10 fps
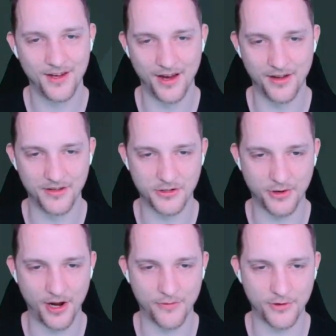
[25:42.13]
And in the
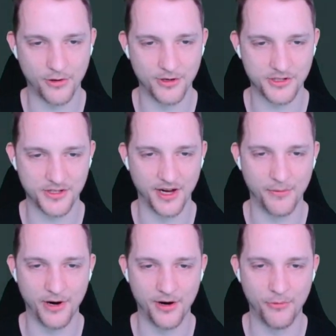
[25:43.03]
trial of courage there
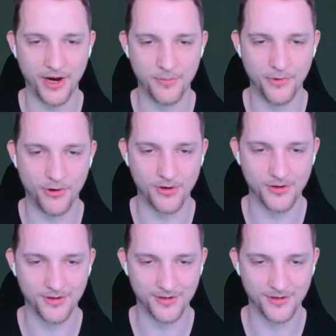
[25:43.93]
were way more...